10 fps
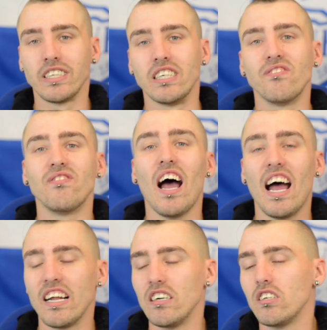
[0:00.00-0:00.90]
in
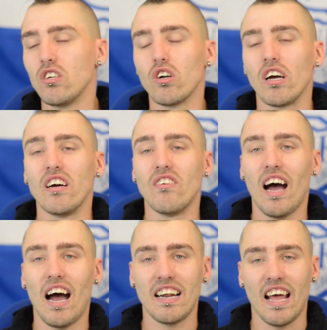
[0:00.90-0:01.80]
fairness, should have
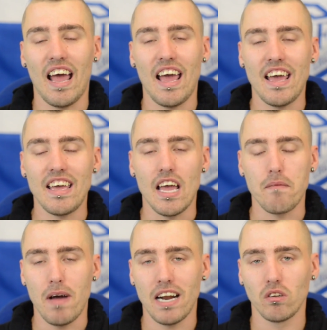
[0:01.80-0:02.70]
had
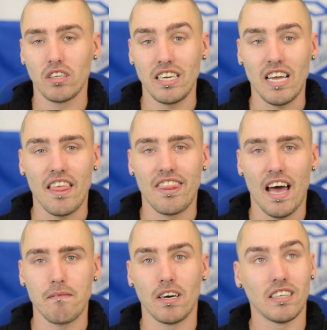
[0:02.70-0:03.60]
a penalty
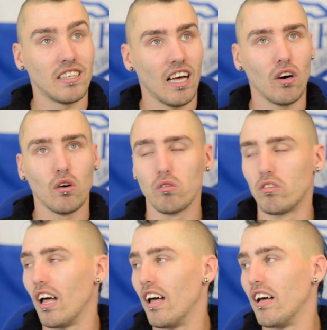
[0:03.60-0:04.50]

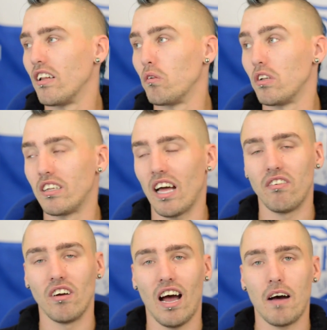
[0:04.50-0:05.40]
themselves. There was a
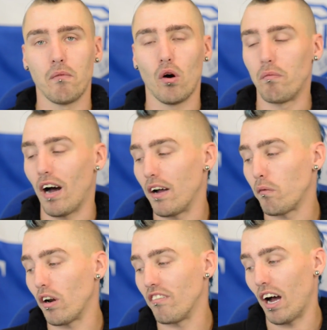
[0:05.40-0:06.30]
definite handball by
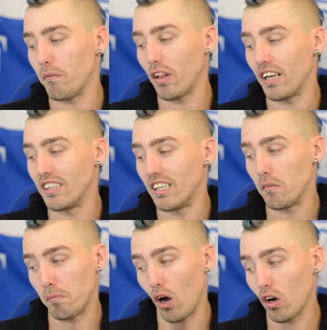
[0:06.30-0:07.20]
one of our players in
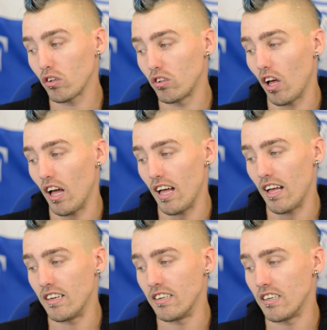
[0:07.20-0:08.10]
the box
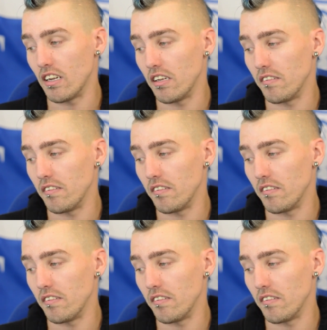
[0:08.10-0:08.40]
and